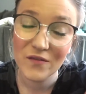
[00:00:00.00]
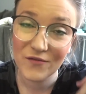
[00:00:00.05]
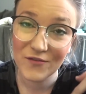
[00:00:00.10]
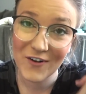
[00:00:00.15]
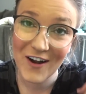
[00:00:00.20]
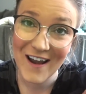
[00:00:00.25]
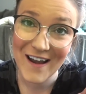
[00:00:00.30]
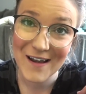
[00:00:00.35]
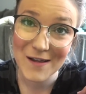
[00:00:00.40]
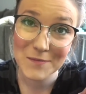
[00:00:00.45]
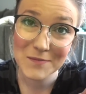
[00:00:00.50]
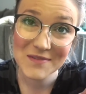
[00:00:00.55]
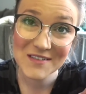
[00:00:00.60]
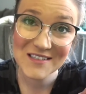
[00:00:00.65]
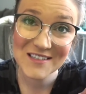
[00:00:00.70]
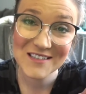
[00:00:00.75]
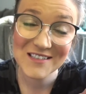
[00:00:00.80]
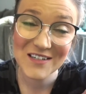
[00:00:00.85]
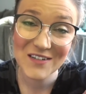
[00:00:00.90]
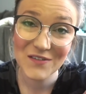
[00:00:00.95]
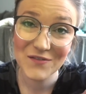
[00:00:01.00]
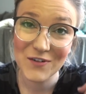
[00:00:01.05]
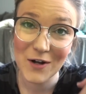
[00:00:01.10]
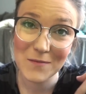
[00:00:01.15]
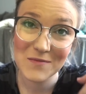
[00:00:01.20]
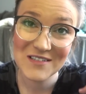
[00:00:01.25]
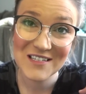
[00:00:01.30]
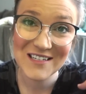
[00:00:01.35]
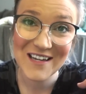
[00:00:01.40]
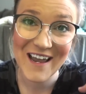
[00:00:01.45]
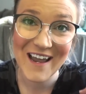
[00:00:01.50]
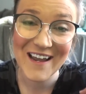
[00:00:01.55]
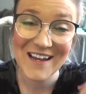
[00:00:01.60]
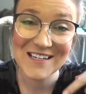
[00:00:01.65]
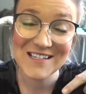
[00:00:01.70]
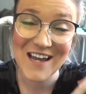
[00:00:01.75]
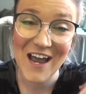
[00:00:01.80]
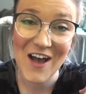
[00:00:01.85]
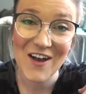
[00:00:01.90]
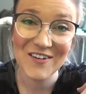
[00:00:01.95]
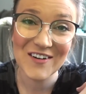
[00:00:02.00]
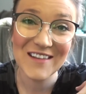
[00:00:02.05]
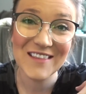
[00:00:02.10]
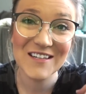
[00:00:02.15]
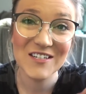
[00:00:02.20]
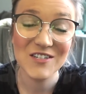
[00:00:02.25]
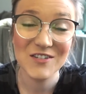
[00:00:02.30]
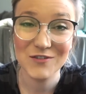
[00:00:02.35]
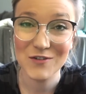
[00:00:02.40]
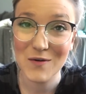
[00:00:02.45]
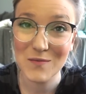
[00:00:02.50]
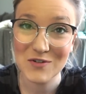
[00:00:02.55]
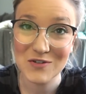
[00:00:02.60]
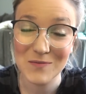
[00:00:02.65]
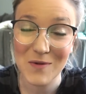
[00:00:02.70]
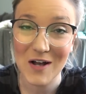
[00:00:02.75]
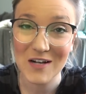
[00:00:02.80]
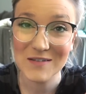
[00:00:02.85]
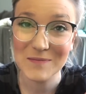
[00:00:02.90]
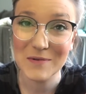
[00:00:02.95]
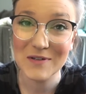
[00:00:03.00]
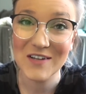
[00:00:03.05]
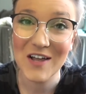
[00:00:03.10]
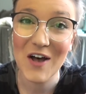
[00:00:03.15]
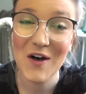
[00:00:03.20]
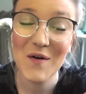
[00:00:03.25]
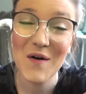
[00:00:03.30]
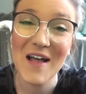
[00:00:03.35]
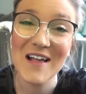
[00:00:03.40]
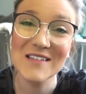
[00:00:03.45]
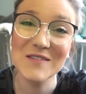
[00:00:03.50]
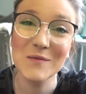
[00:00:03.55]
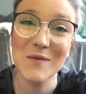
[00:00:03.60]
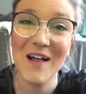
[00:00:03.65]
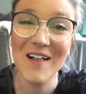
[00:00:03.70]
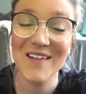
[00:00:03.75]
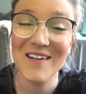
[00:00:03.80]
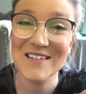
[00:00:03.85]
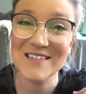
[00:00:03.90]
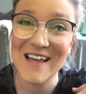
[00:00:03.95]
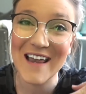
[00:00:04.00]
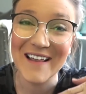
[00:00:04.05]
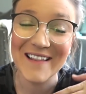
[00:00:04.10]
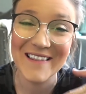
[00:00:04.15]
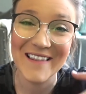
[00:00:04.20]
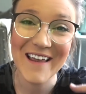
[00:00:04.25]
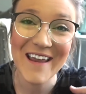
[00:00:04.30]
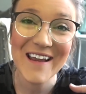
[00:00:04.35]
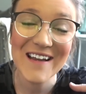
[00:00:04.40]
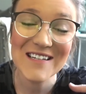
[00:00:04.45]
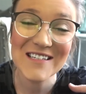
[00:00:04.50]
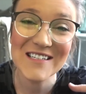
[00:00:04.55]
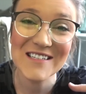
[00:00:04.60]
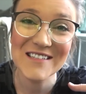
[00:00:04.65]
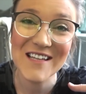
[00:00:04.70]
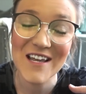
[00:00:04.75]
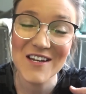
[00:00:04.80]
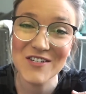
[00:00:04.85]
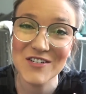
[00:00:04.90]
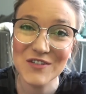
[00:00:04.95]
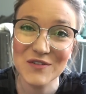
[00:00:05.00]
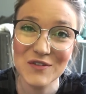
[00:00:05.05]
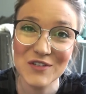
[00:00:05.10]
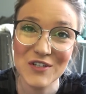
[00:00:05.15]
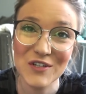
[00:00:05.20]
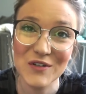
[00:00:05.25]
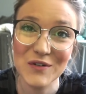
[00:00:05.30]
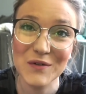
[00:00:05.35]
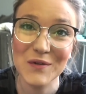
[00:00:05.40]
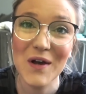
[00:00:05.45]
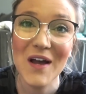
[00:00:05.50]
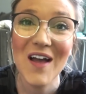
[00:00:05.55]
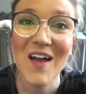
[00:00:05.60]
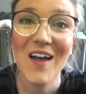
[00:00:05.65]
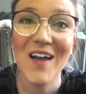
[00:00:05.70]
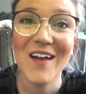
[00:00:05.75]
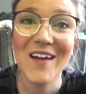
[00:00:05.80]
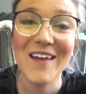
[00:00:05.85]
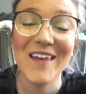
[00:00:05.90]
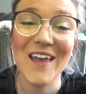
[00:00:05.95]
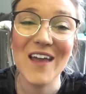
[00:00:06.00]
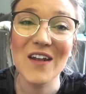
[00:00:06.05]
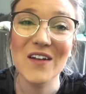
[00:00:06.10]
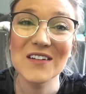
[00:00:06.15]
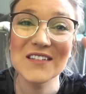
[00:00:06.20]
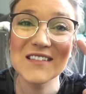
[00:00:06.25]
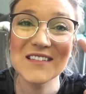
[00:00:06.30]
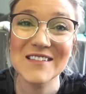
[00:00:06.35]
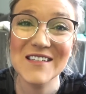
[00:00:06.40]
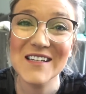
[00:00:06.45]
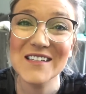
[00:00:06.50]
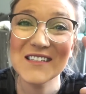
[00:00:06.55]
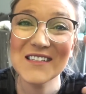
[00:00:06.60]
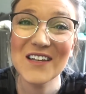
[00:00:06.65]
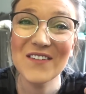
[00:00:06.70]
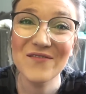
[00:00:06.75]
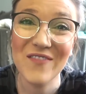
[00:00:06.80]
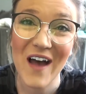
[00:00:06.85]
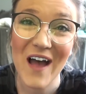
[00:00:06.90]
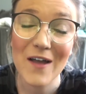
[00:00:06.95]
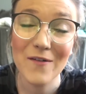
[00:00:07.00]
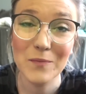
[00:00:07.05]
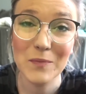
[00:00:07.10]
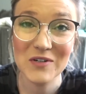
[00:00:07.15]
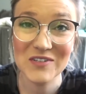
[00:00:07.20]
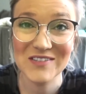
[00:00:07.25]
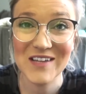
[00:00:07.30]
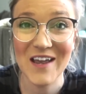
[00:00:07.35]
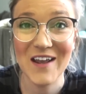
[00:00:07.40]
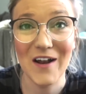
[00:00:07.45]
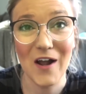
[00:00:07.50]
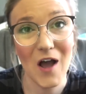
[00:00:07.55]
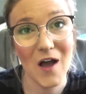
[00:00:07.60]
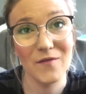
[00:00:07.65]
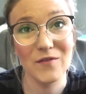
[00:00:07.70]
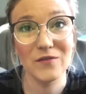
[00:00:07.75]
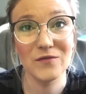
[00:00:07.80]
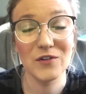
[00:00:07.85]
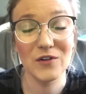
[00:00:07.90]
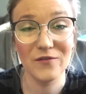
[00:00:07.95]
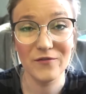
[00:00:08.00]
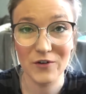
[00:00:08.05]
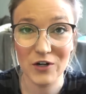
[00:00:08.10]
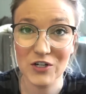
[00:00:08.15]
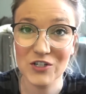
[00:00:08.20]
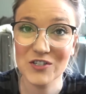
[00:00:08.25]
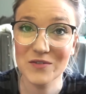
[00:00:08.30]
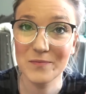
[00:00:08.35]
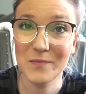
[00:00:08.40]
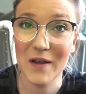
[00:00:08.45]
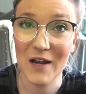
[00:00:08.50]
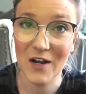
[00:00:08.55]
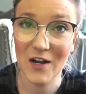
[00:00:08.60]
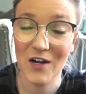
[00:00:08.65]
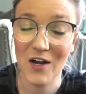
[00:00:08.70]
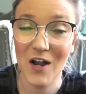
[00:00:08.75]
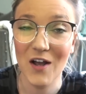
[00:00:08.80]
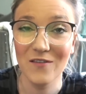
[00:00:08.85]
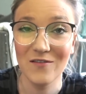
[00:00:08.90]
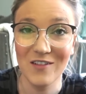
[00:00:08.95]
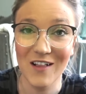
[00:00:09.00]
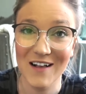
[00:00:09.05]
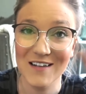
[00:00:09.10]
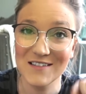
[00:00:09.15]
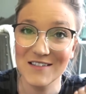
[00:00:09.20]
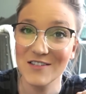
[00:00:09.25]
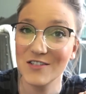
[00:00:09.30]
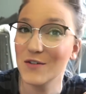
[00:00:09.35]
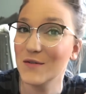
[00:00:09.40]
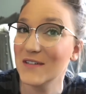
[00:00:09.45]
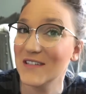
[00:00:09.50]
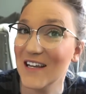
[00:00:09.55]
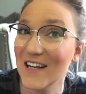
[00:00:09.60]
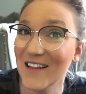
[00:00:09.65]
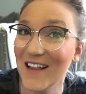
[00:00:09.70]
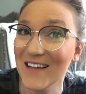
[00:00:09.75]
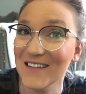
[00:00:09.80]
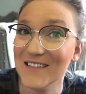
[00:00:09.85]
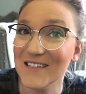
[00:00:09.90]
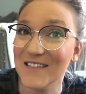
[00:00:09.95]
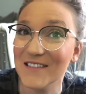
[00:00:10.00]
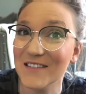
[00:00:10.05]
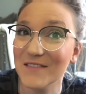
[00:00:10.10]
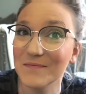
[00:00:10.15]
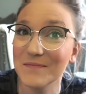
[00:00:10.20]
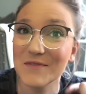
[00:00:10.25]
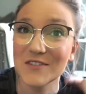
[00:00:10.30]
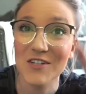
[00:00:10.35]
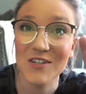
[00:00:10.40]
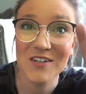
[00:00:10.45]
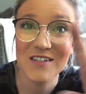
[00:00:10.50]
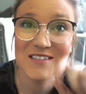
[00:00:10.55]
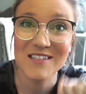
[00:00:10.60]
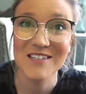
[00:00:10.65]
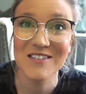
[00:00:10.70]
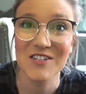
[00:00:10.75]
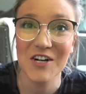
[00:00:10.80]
frames from today down in the description box below, as well as a link to send you to get 65% off of your first pair of Glasses USA glasses. So let's get